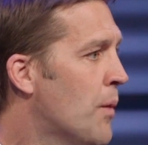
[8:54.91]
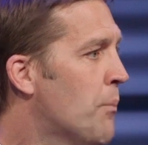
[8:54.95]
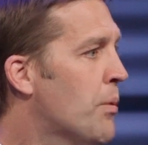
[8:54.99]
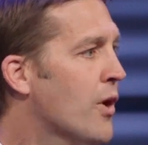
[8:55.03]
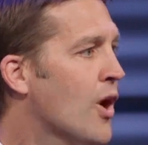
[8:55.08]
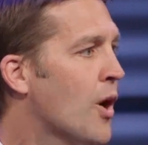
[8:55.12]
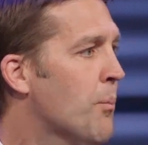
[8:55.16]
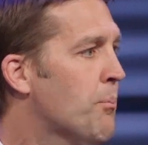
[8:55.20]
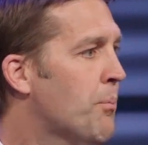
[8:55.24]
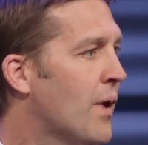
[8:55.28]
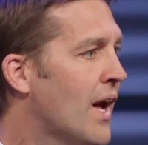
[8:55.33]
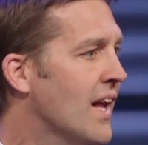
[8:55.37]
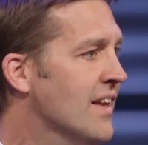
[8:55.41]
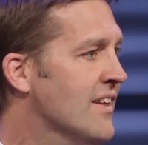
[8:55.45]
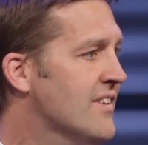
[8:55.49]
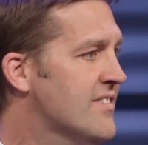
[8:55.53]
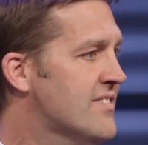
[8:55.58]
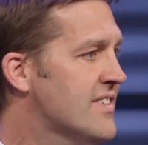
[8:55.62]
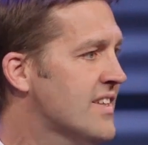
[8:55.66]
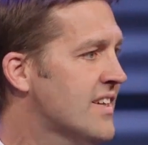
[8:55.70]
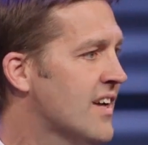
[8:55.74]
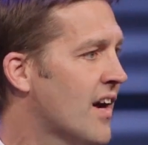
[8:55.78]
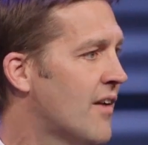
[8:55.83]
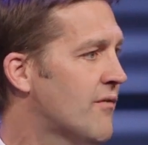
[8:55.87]
But our
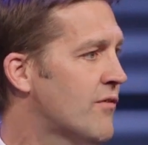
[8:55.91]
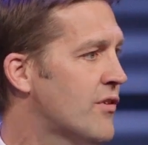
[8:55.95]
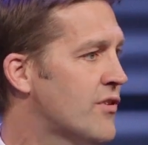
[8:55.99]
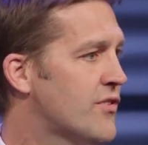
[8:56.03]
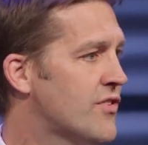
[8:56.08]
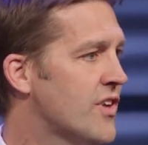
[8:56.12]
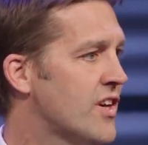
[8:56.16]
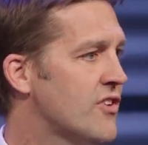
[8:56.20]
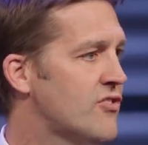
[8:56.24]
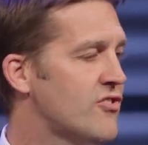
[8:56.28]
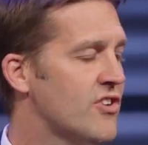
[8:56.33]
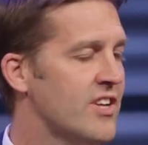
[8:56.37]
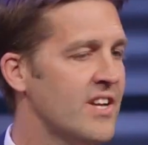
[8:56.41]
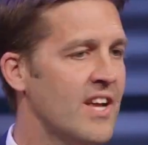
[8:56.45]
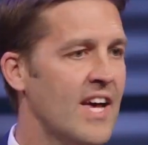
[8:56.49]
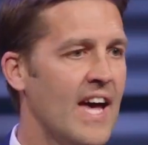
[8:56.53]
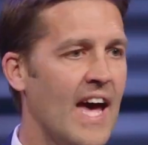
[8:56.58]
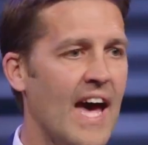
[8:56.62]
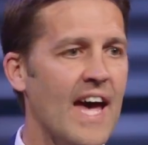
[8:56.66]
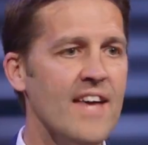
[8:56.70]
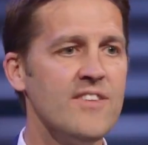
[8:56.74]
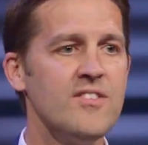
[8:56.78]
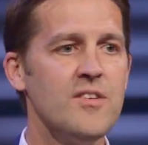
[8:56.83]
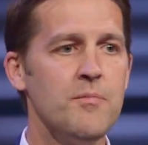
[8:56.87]
policy conversation
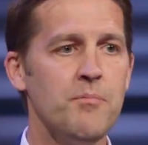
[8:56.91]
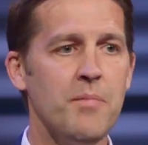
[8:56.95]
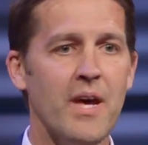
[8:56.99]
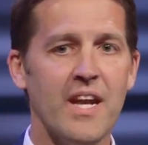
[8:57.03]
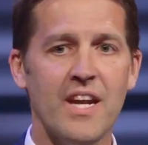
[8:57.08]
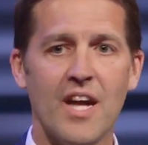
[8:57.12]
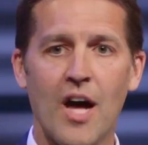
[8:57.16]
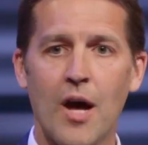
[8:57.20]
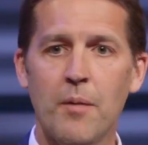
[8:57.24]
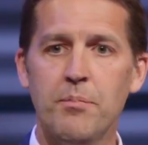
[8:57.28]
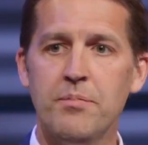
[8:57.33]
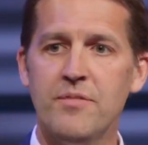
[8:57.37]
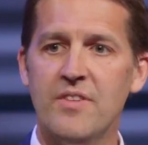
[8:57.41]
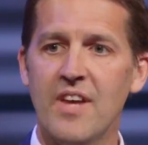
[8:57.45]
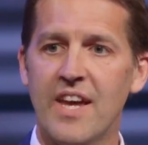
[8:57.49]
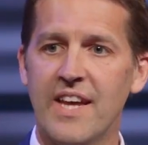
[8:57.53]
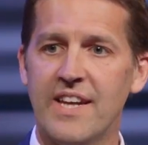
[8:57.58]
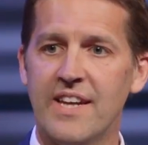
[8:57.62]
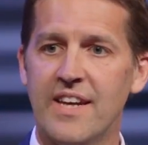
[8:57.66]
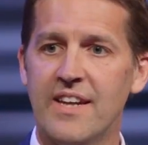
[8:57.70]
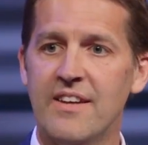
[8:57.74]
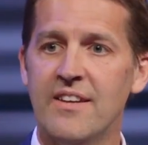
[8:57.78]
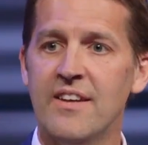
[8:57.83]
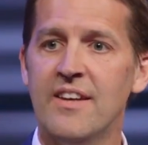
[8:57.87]
hasn't been
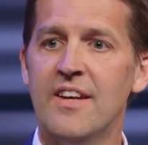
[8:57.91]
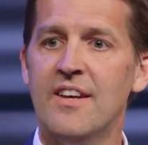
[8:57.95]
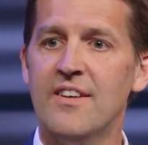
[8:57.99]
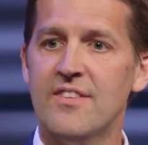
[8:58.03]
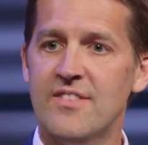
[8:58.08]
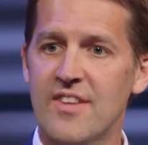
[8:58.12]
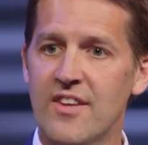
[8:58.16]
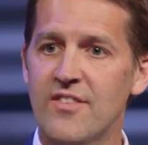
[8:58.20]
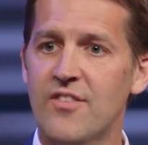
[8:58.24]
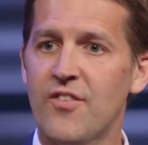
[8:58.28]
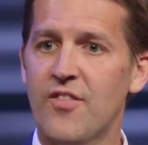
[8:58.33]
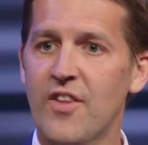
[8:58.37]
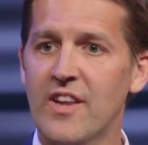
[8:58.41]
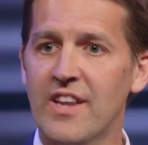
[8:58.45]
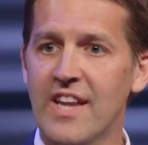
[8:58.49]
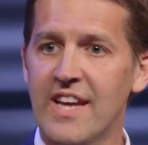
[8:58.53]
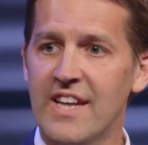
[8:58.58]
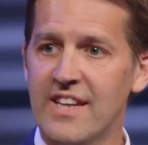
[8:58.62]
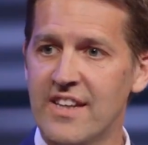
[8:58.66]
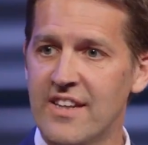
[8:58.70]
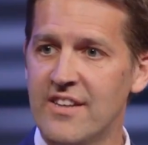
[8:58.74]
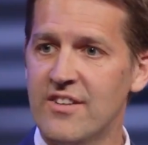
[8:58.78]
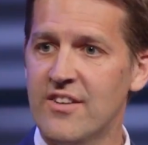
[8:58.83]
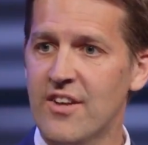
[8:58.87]
updated since the
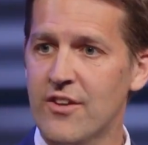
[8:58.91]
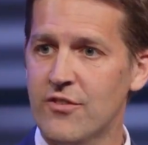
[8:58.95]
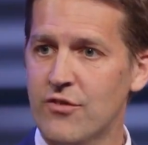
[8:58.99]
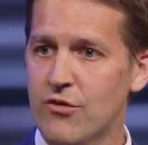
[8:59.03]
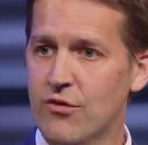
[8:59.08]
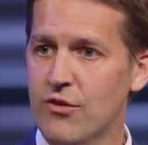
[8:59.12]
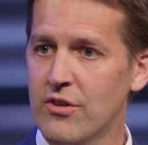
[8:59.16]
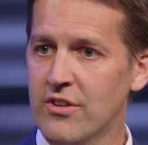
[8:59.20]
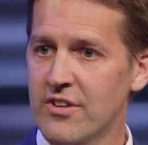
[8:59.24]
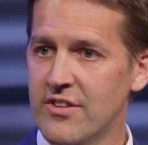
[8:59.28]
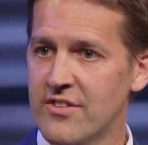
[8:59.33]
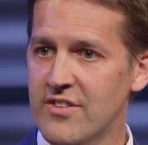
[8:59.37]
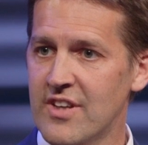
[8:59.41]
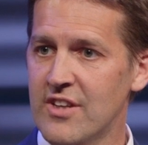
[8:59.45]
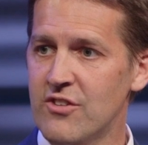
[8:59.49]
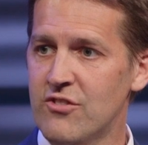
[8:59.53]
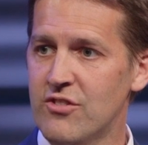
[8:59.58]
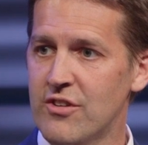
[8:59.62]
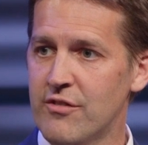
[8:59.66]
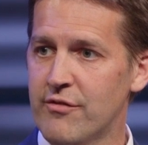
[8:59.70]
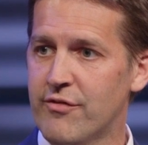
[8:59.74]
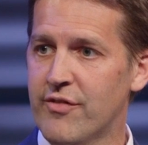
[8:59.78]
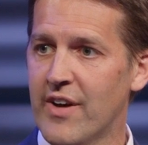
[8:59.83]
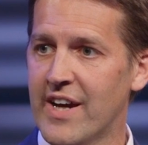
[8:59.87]
late
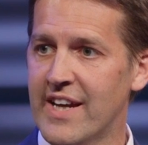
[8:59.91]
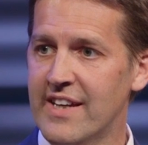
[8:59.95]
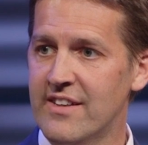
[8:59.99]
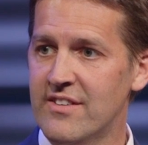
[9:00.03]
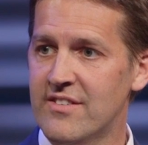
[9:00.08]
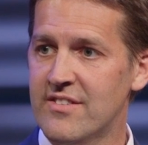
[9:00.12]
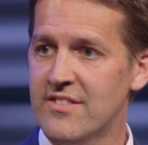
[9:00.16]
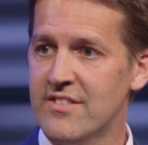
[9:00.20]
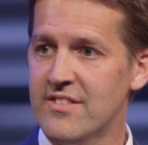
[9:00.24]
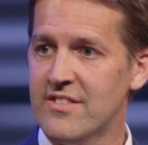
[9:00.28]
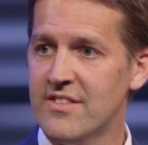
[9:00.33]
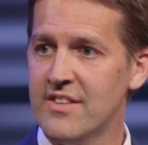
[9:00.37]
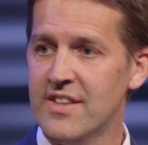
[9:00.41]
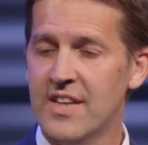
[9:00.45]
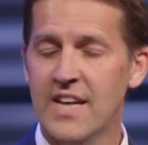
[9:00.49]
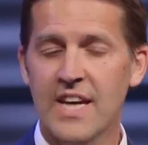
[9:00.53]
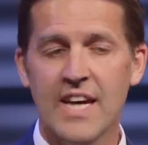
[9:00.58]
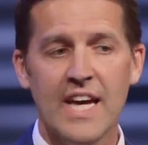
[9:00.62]
industrialization fights.